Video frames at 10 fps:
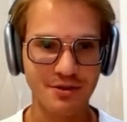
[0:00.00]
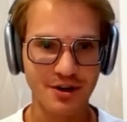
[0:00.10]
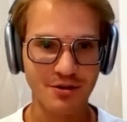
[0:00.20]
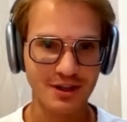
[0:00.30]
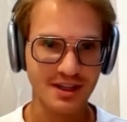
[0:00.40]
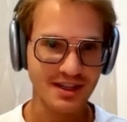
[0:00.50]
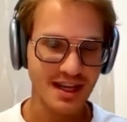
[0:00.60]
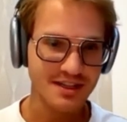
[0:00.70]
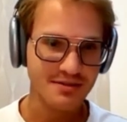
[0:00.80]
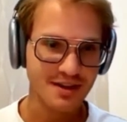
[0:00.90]
for Kotlin
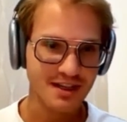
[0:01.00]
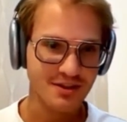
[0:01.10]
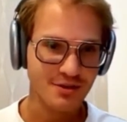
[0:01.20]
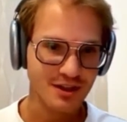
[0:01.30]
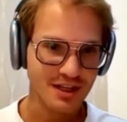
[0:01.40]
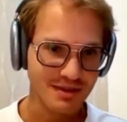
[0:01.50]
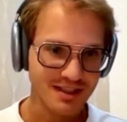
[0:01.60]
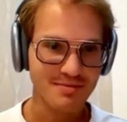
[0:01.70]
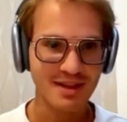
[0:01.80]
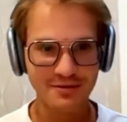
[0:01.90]
native and Kotlin
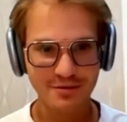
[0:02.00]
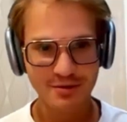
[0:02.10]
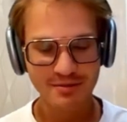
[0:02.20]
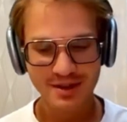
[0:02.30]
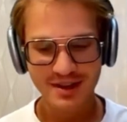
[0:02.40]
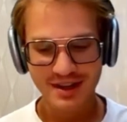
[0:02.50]
multi-platform.